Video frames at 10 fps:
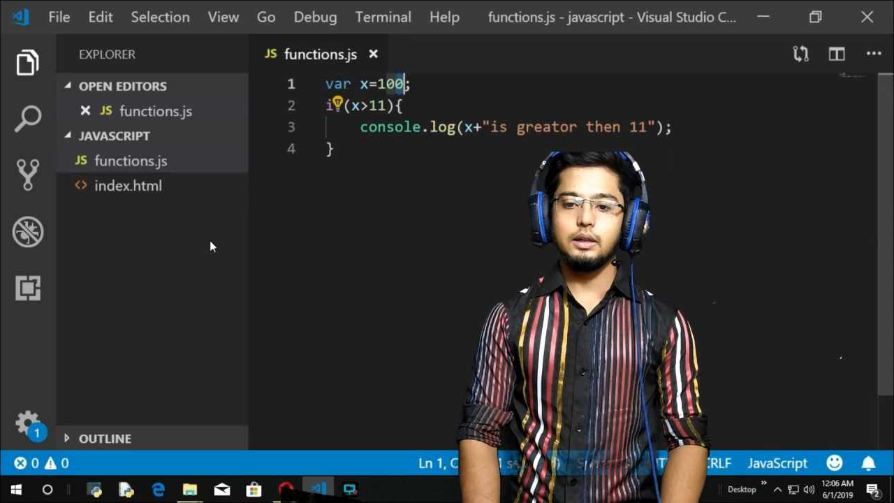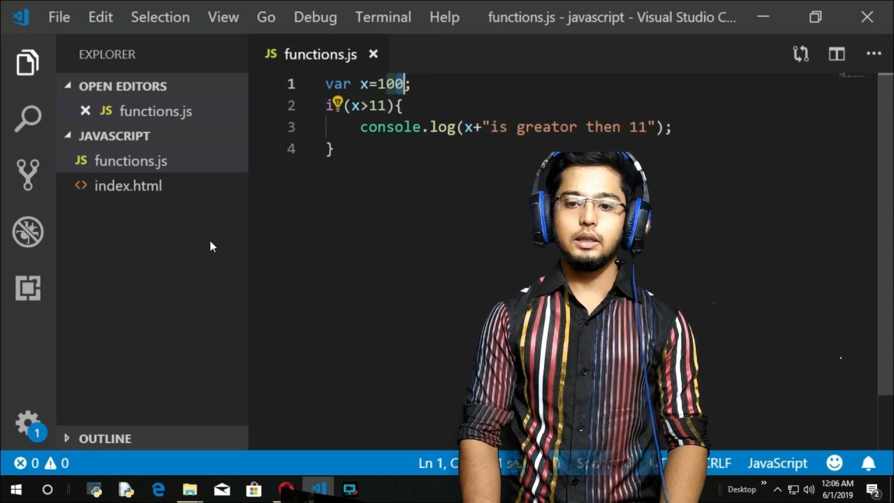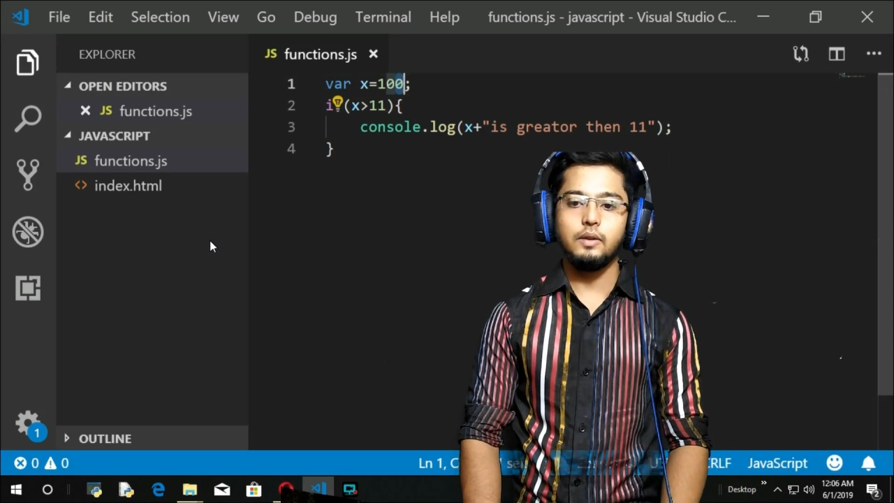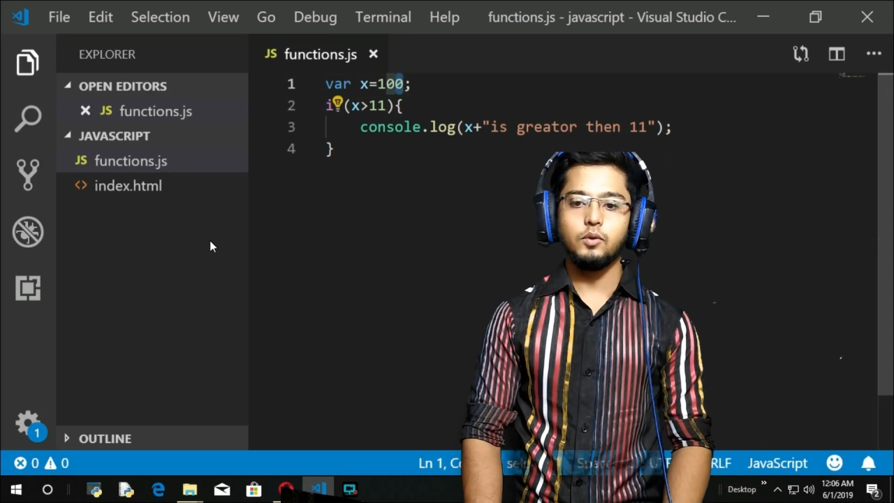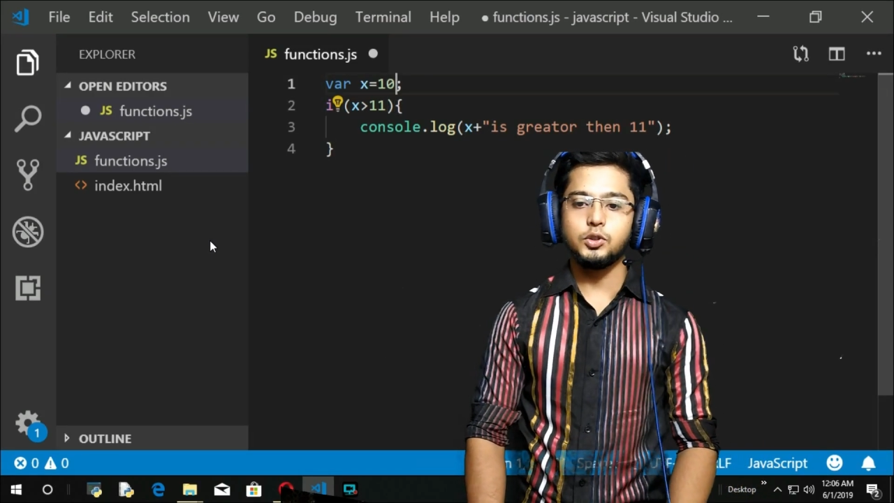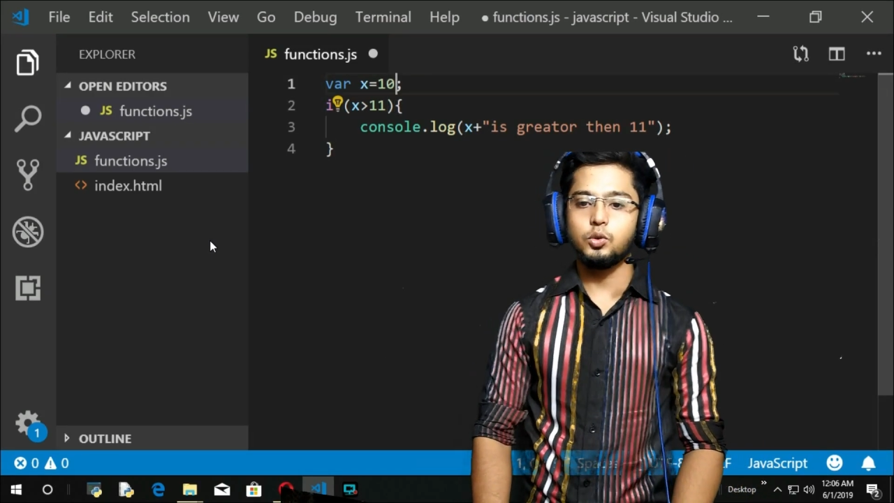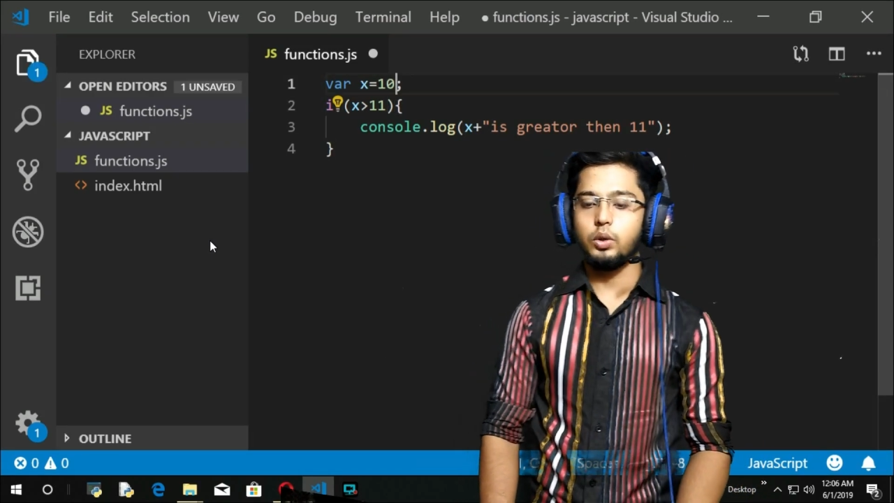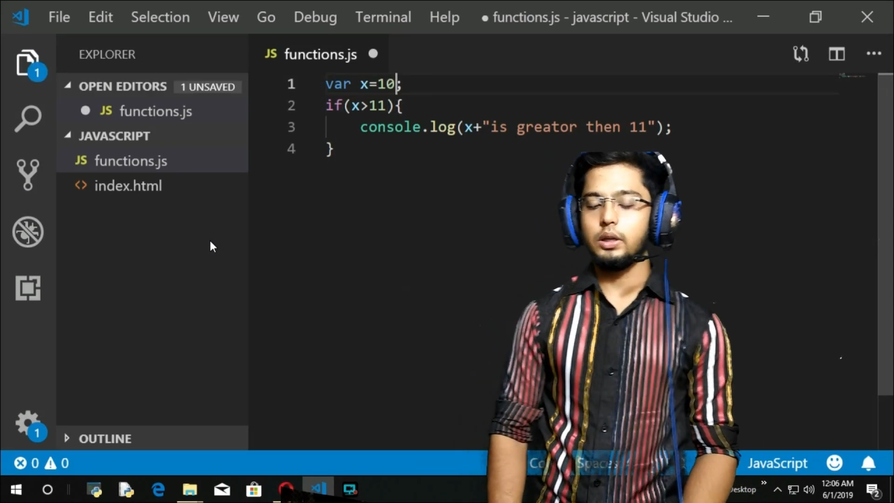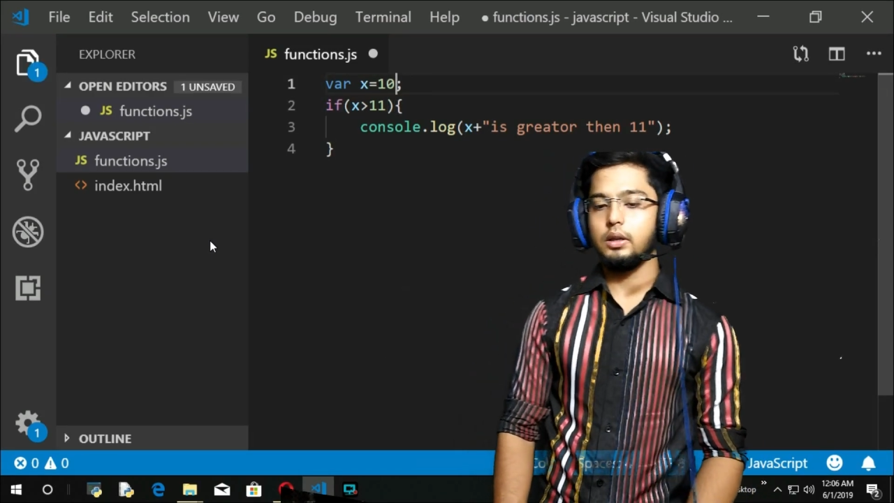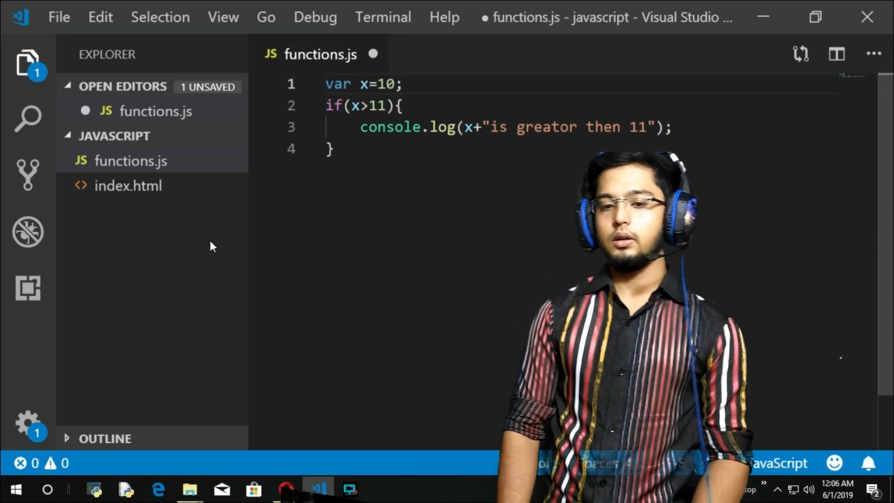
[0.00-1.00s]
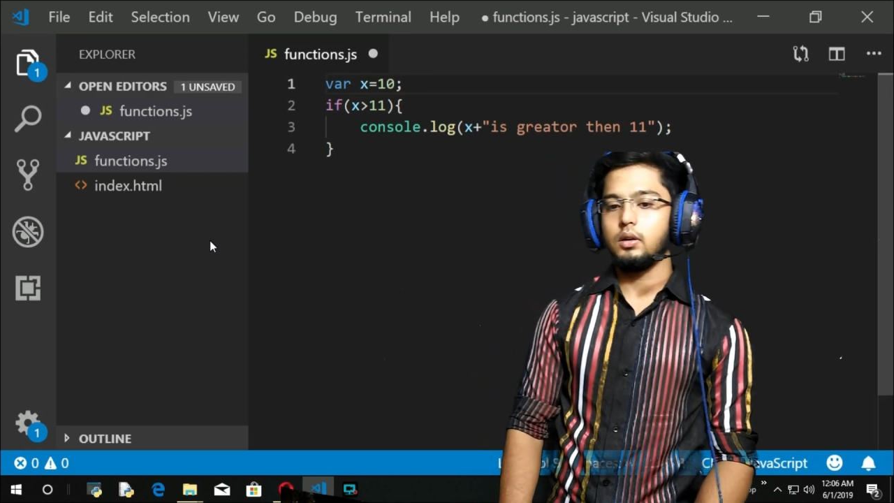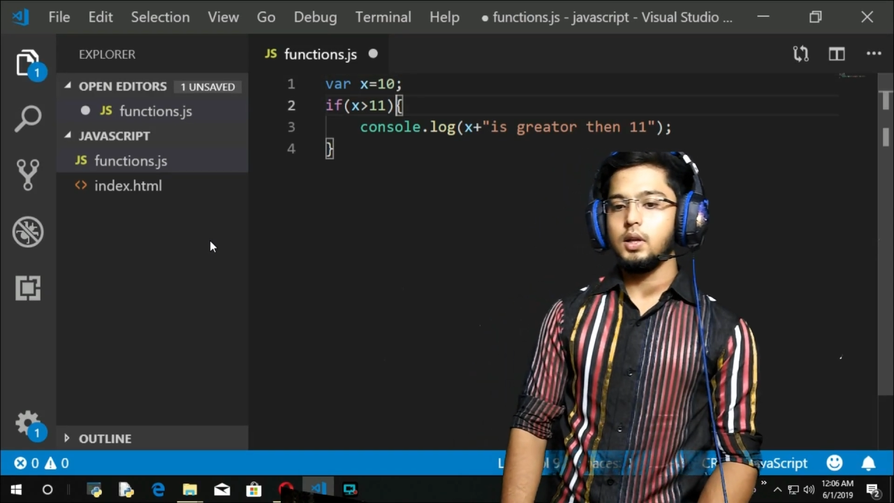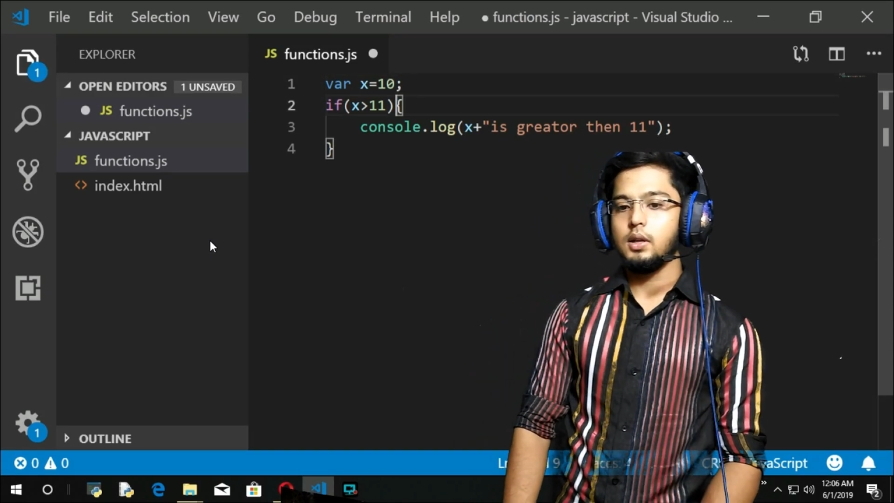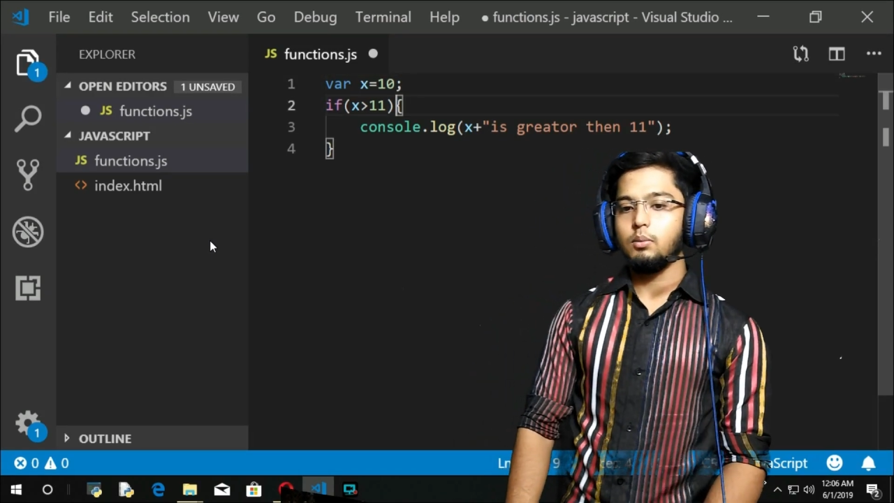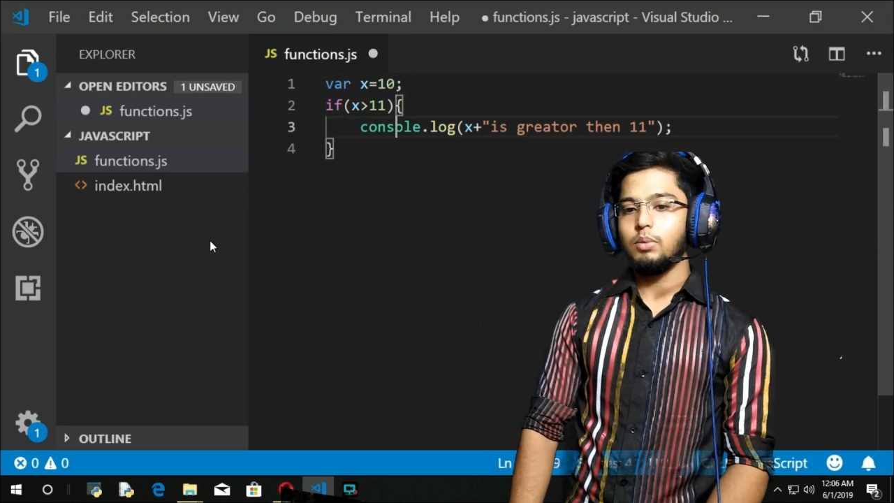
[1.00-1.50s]
nothing was showing here,
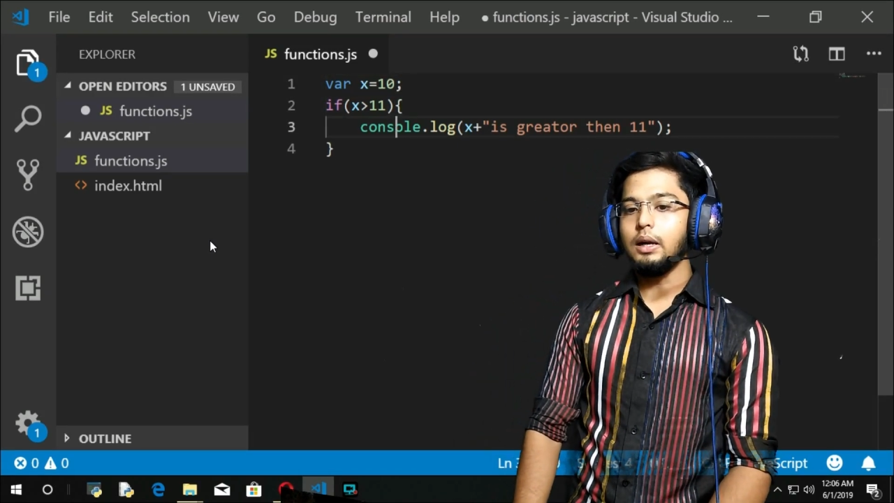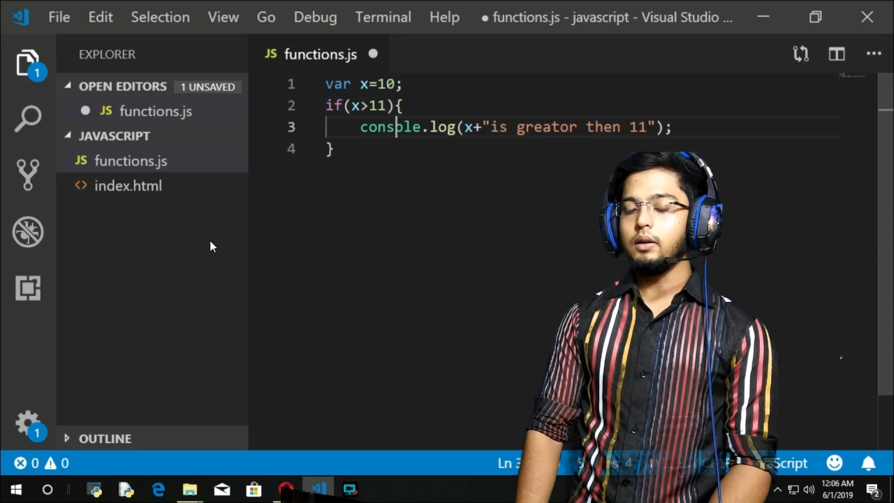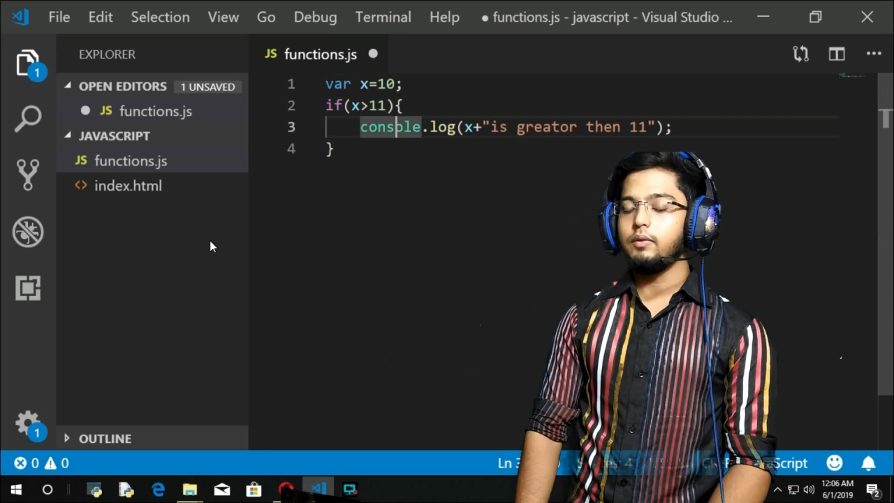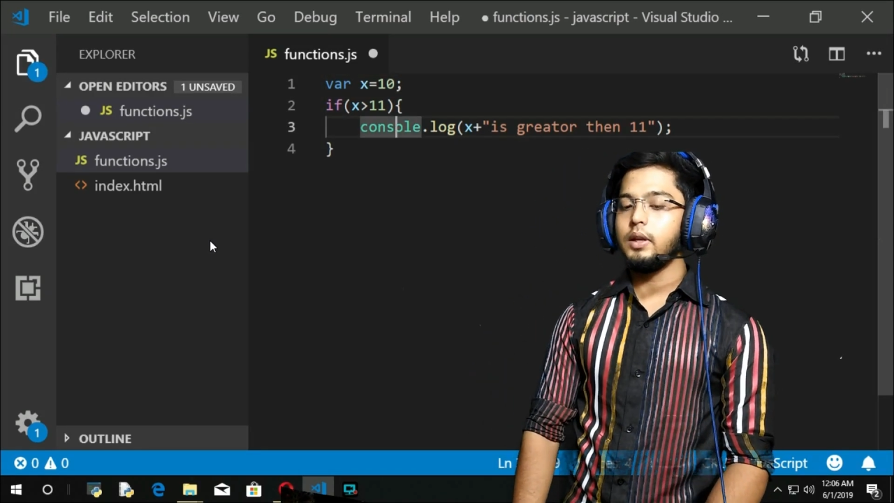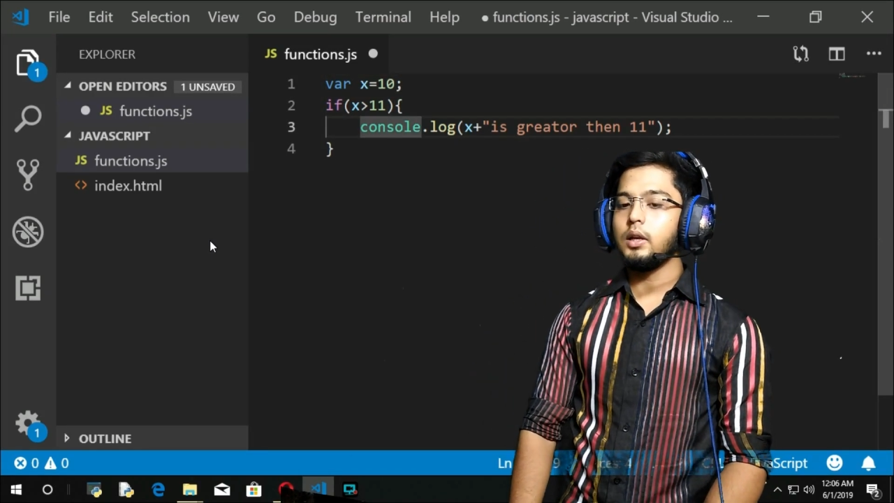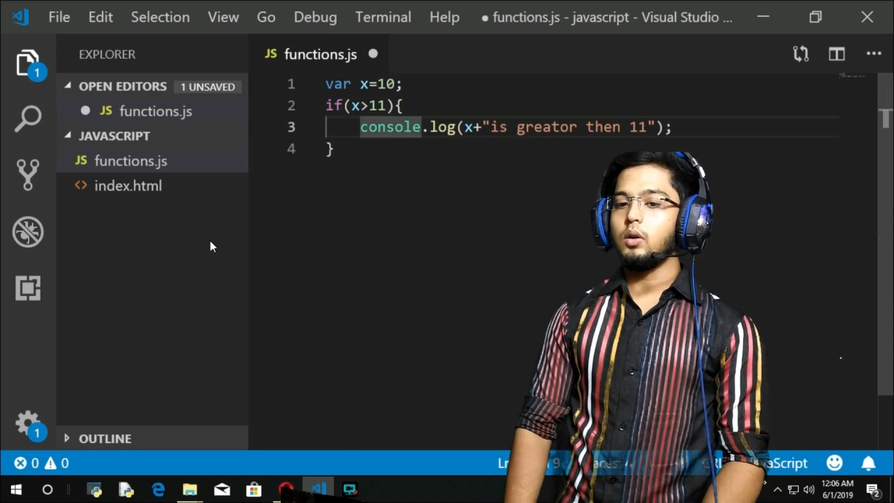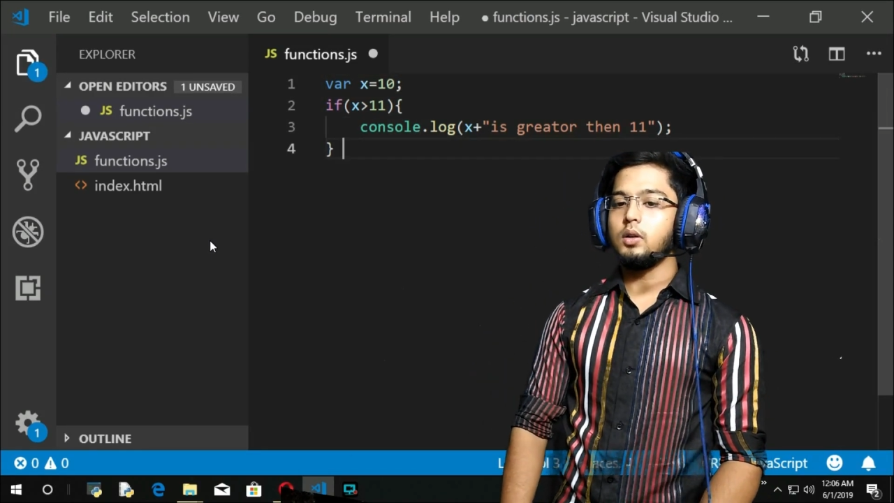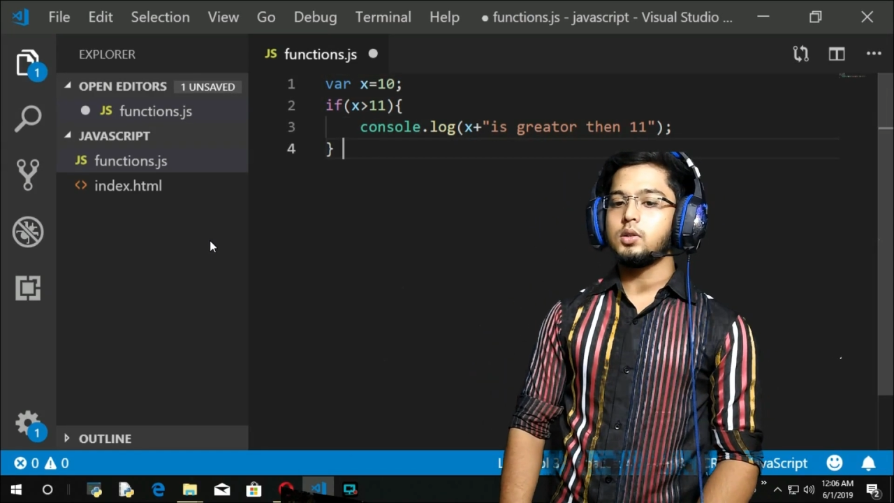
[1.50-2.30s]
but we can